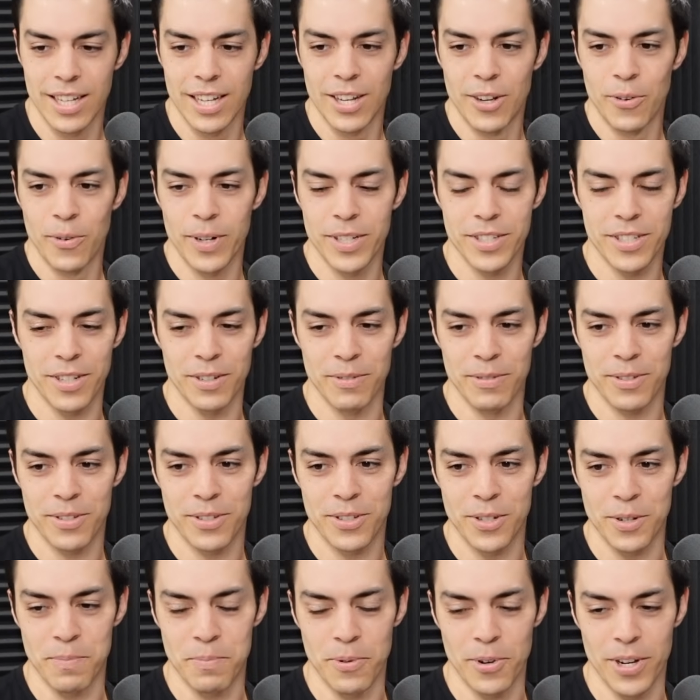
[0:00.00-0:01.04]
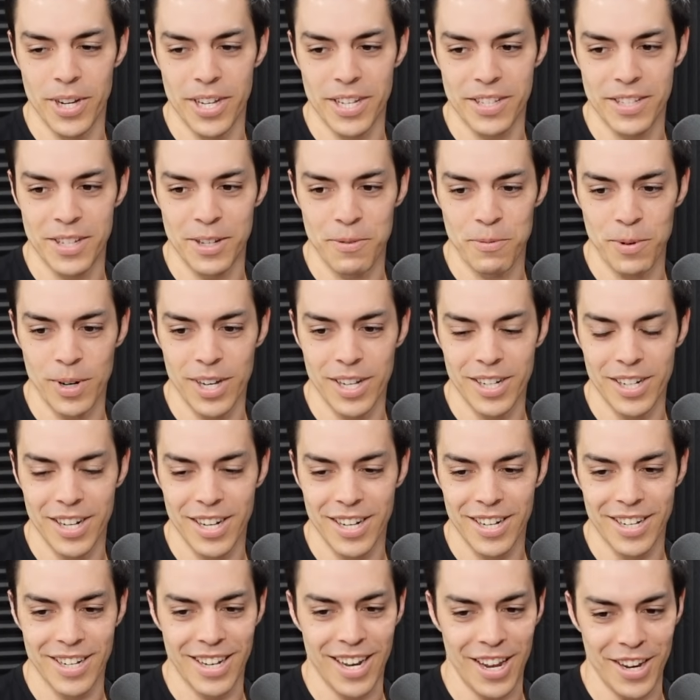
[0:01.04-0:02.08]
what's a super easy one?
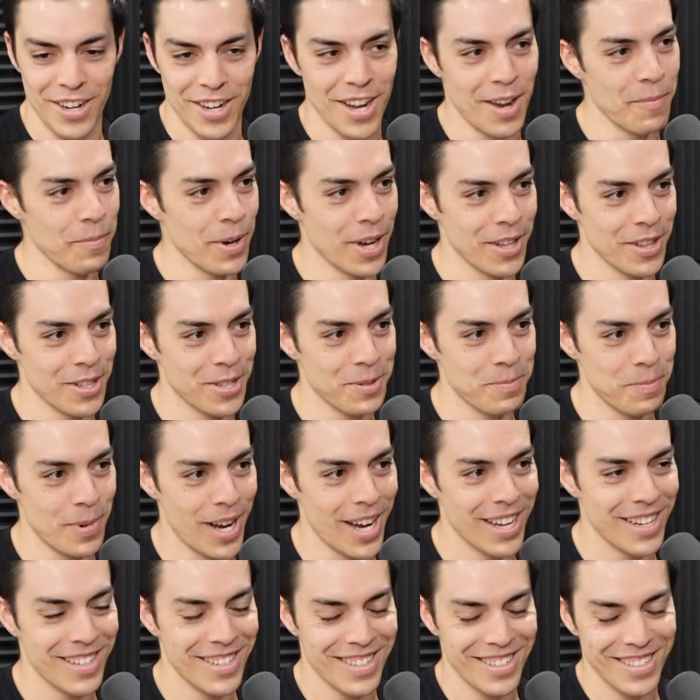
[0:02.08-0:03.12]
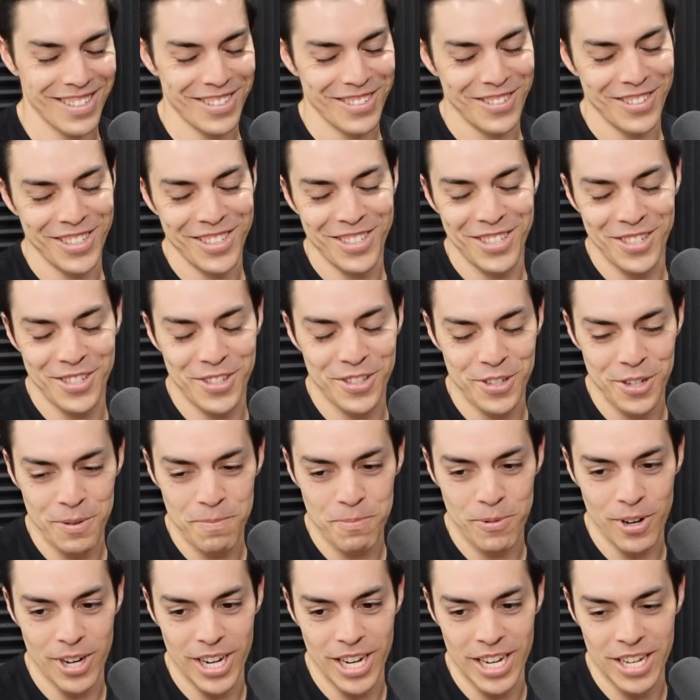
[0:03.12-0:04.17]
Now you got me on the spot. What's a
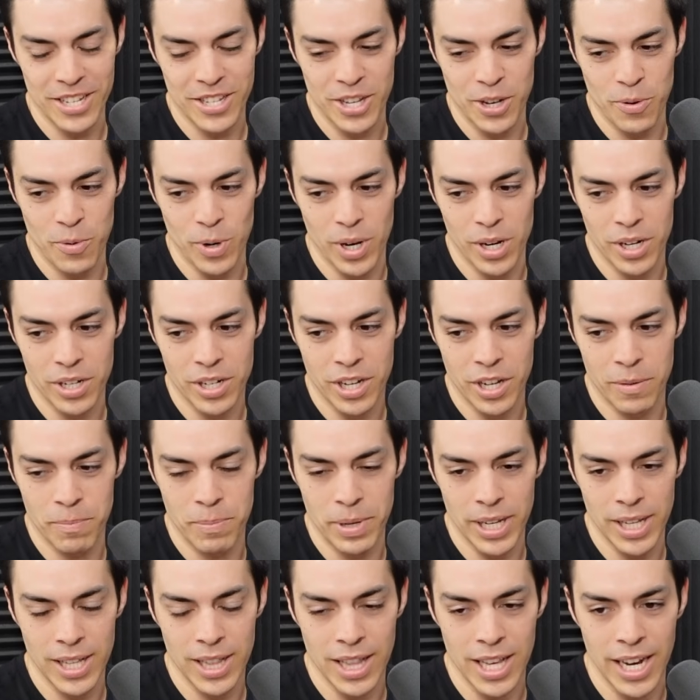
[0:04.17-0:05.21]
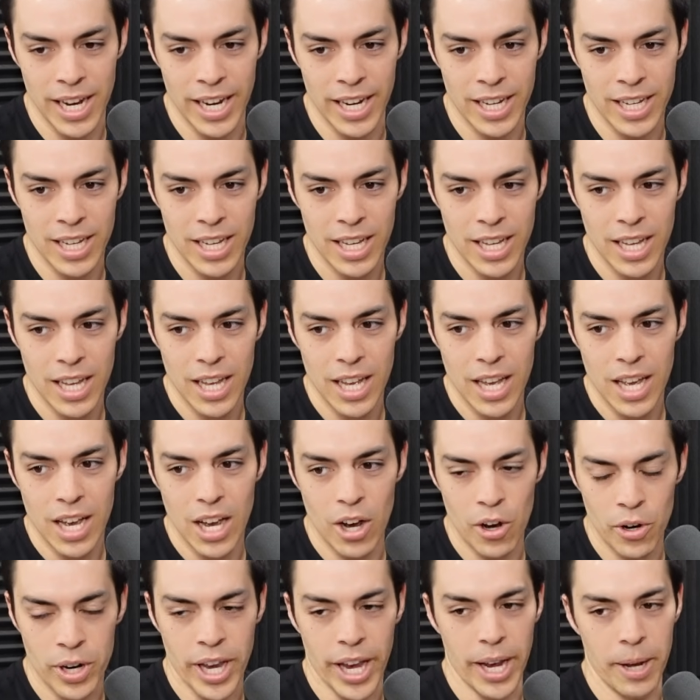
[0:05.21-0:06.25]
super easy one? Could be like,
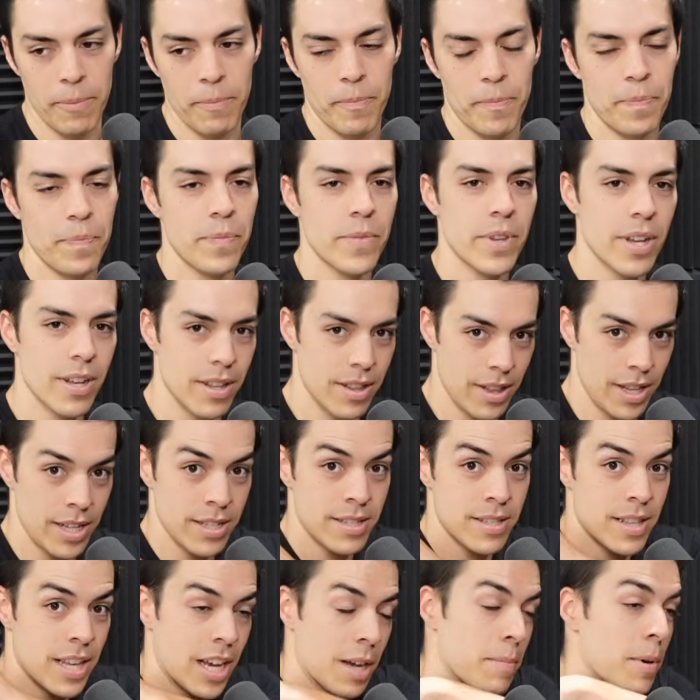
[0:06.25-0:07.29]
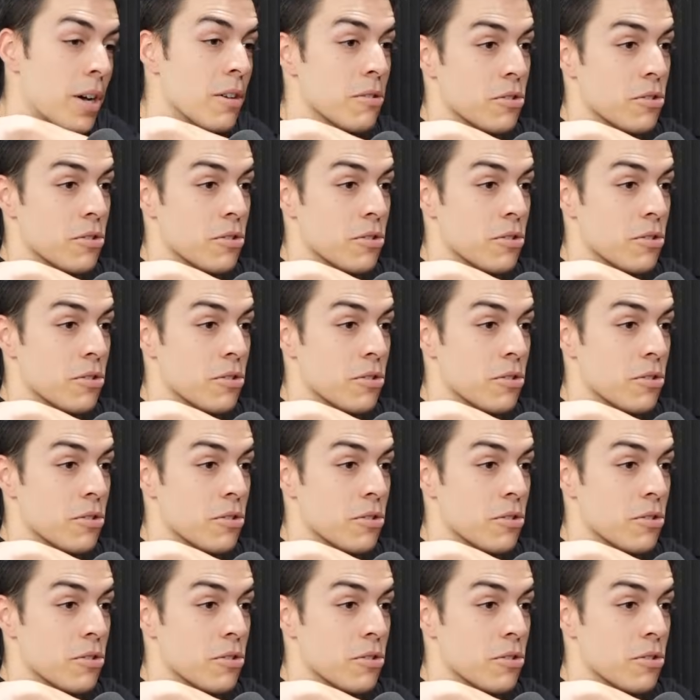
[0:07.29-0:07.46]
okay, let's think about